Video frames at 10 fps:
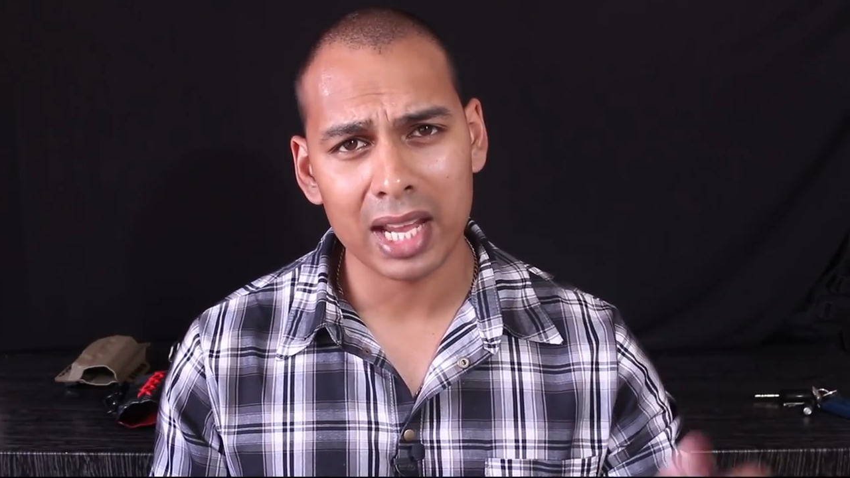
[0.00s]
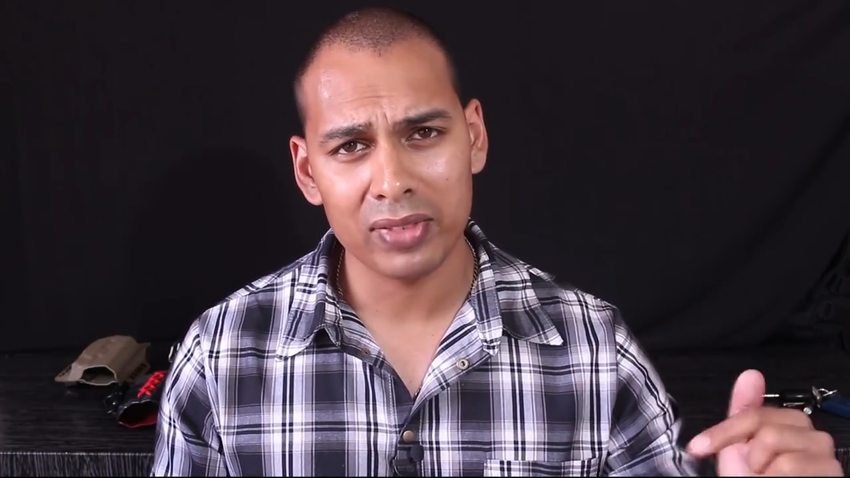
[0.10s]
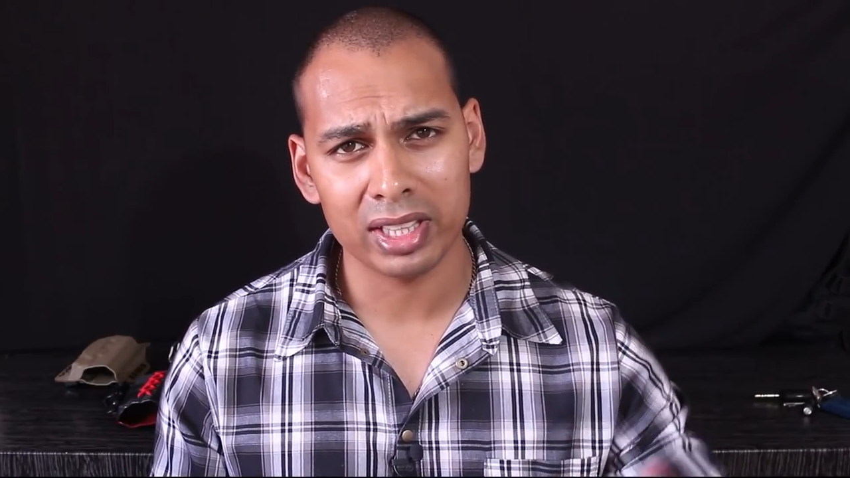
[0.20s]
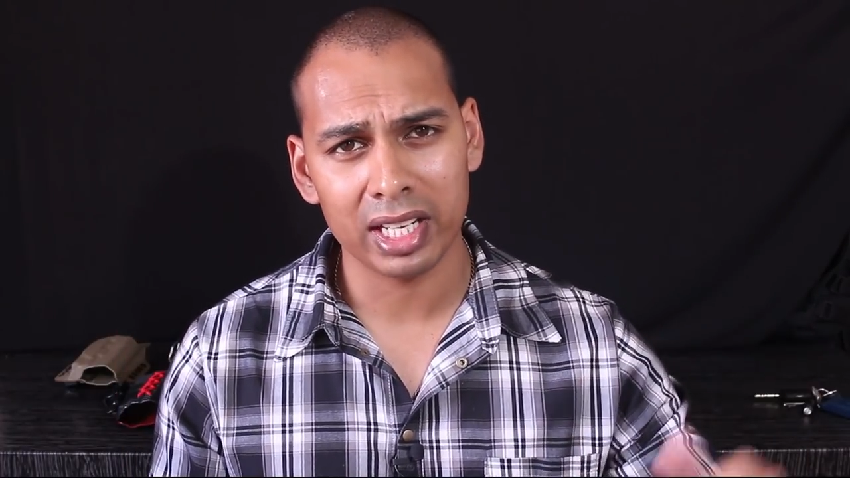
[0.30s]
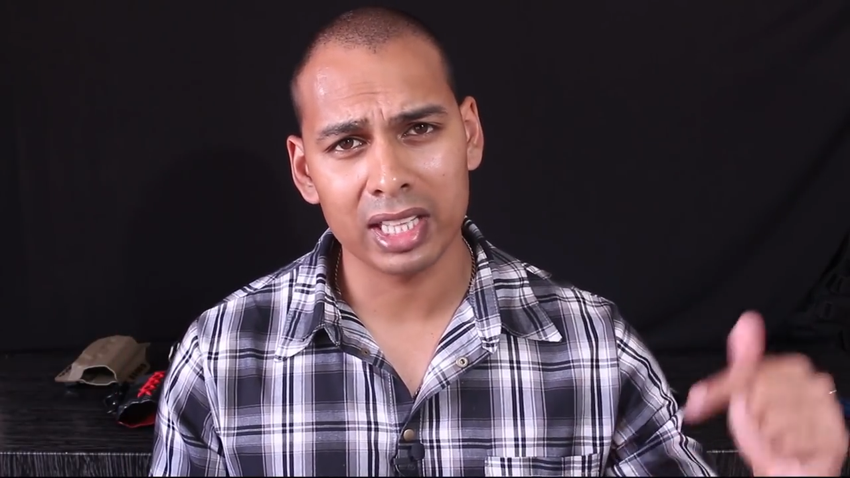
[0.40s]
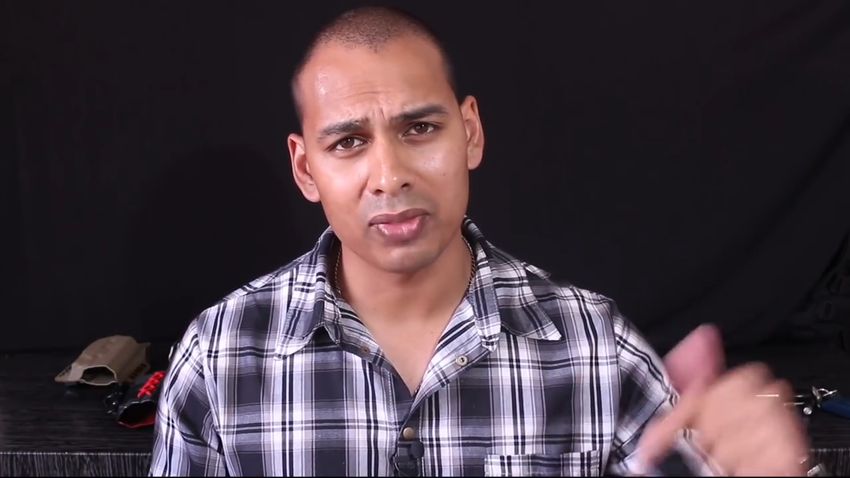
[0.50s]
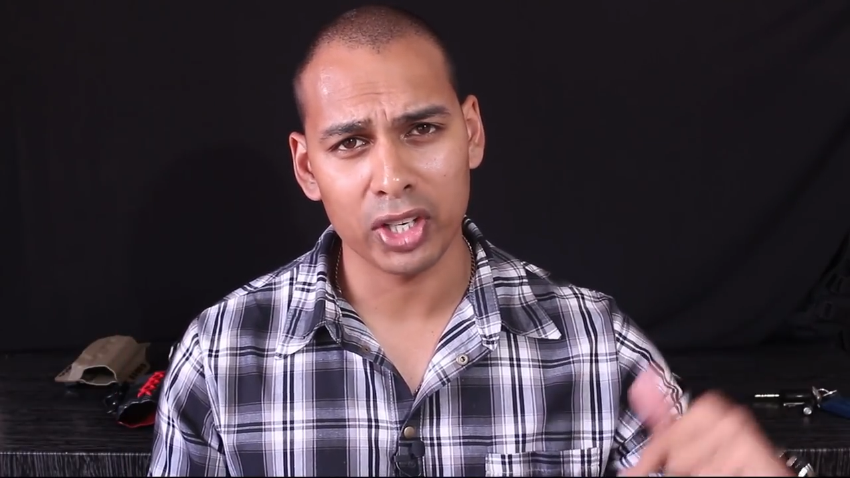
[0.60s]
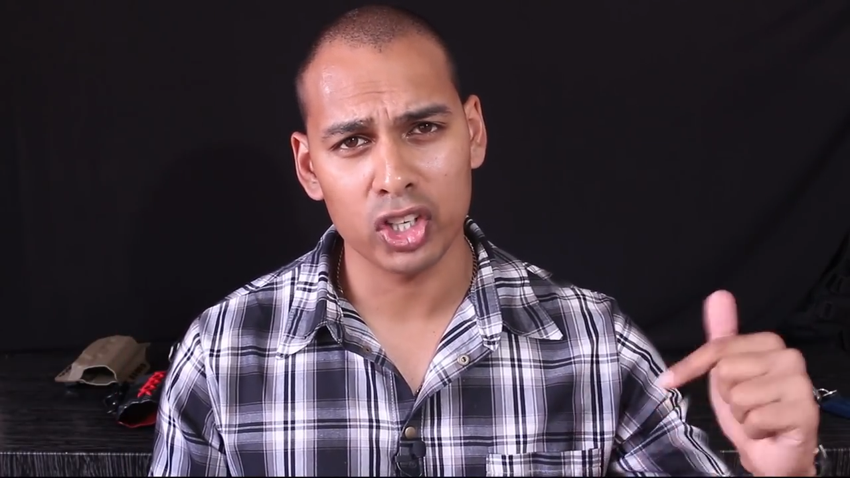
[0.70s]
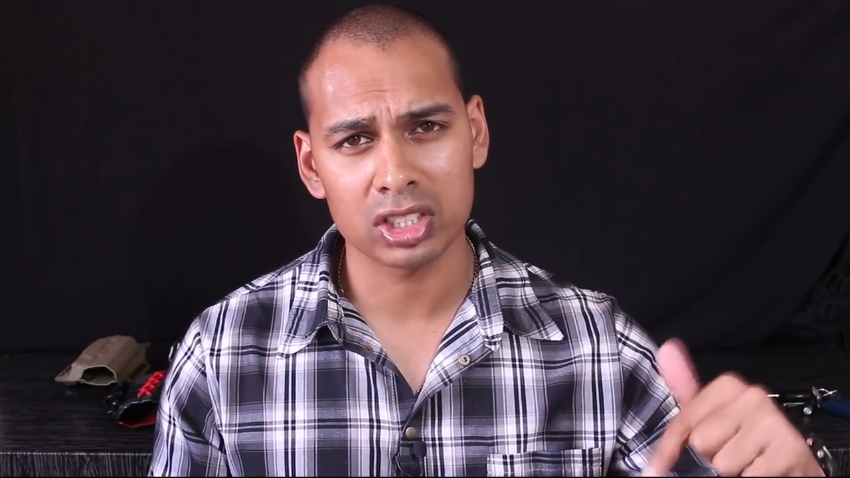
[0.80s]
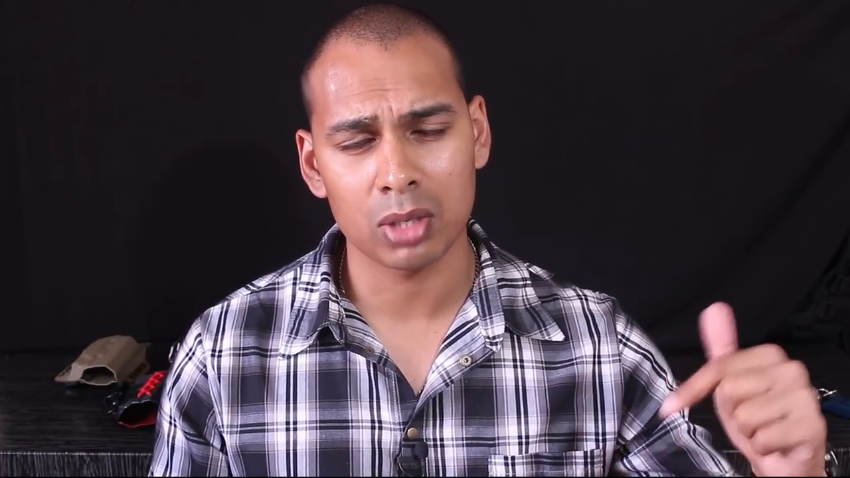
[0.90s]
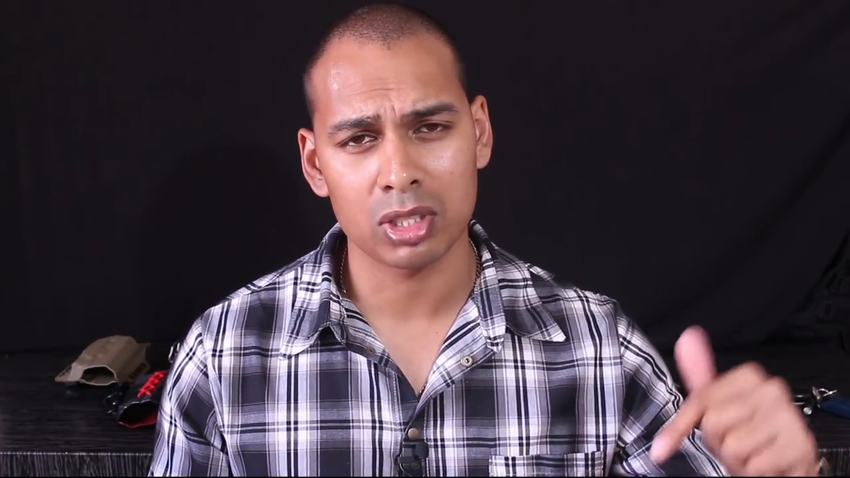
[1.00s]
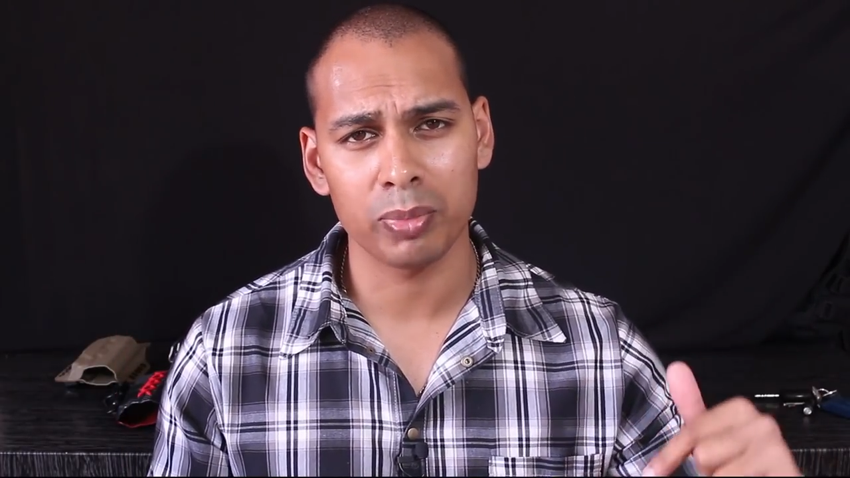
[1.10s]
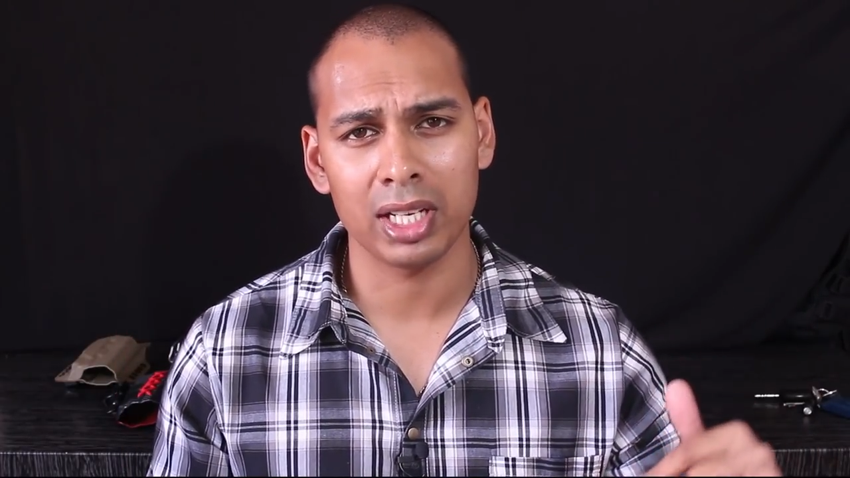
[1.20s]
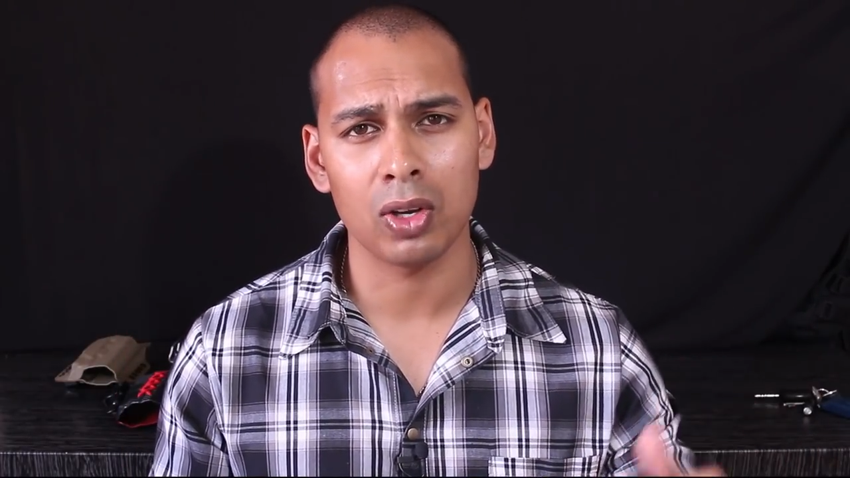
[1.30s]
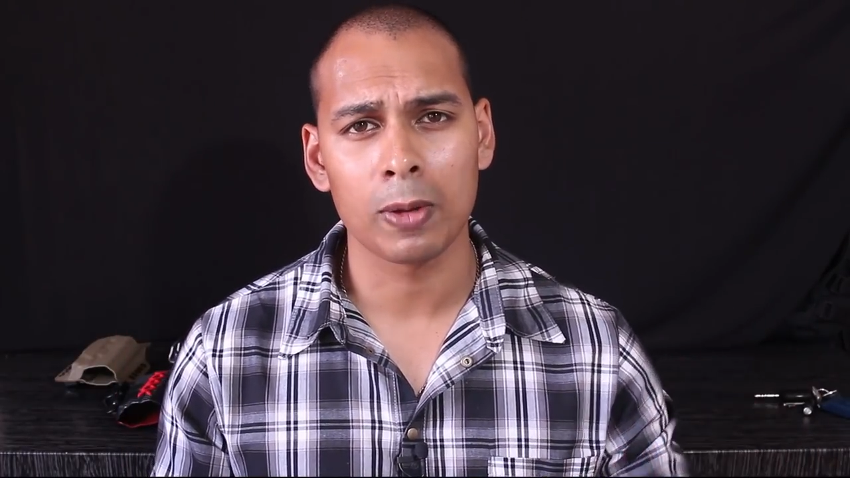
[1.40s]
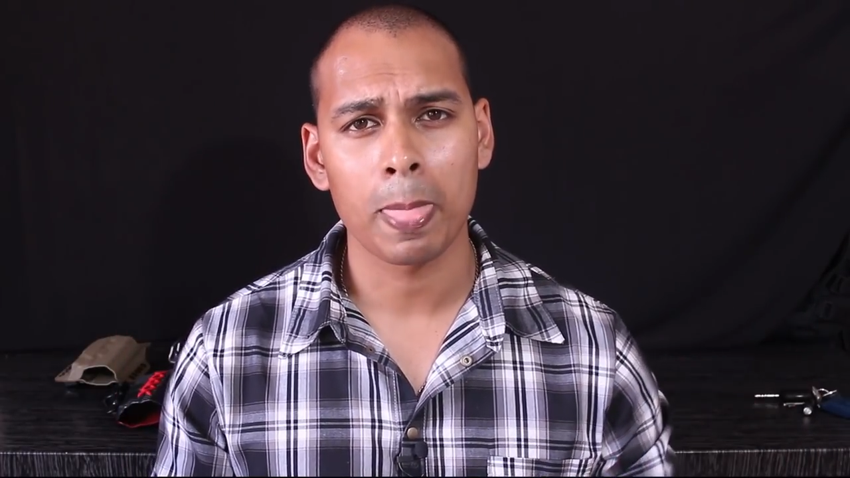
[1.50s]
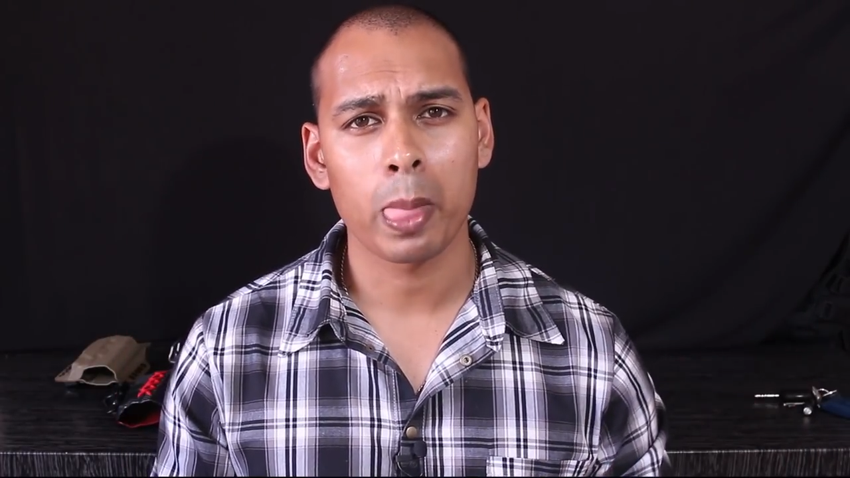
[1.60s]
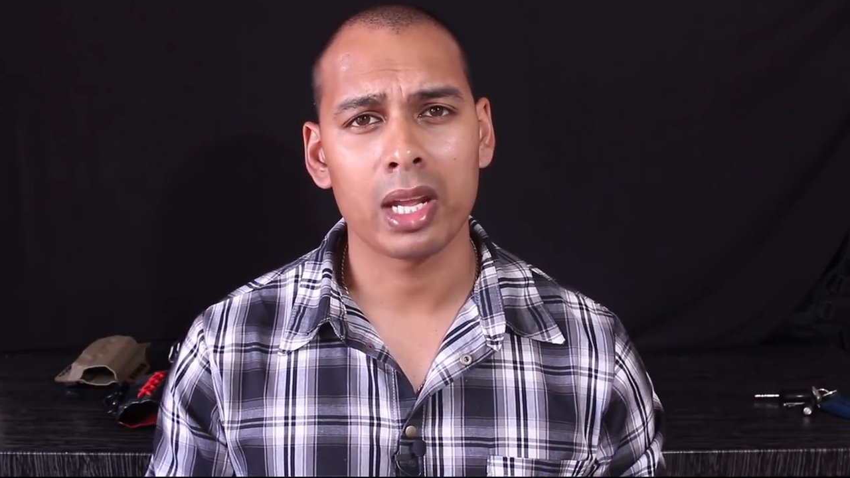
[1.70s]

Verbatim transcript: everything in the video description below.